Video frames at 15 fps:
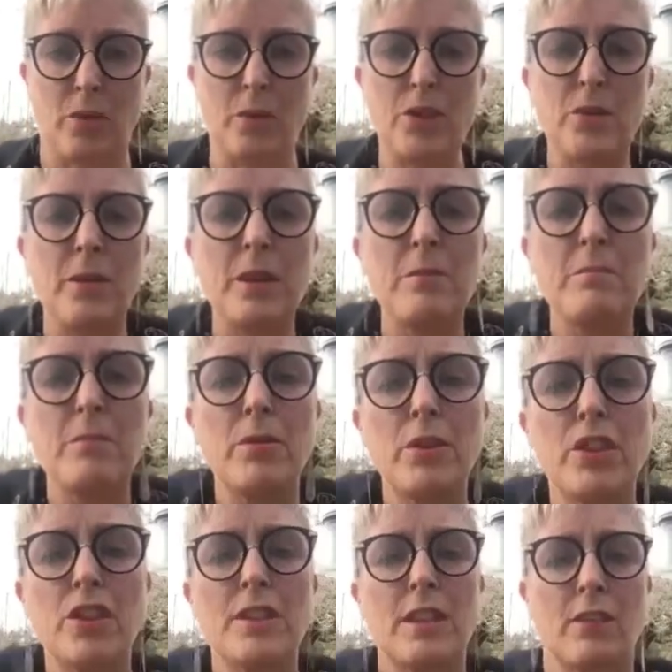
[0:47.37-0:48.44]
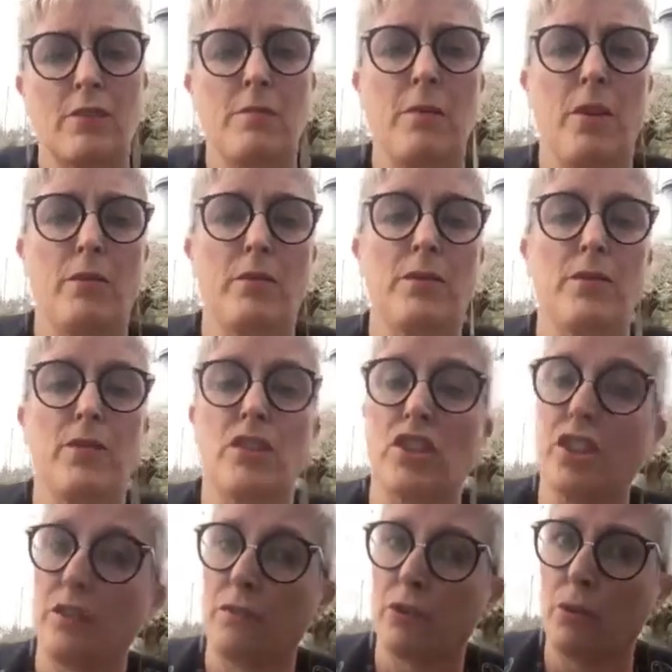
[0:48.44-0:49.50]
We're doing emergency remote research,
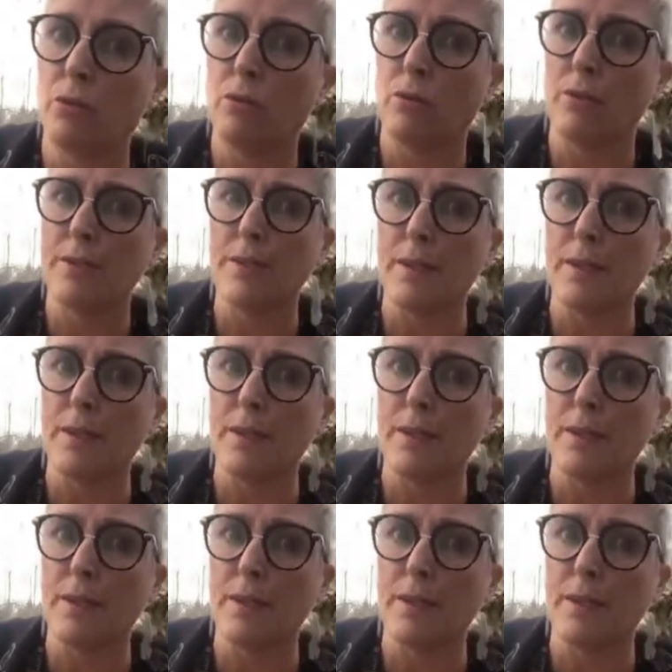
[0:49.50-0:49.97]
and of course,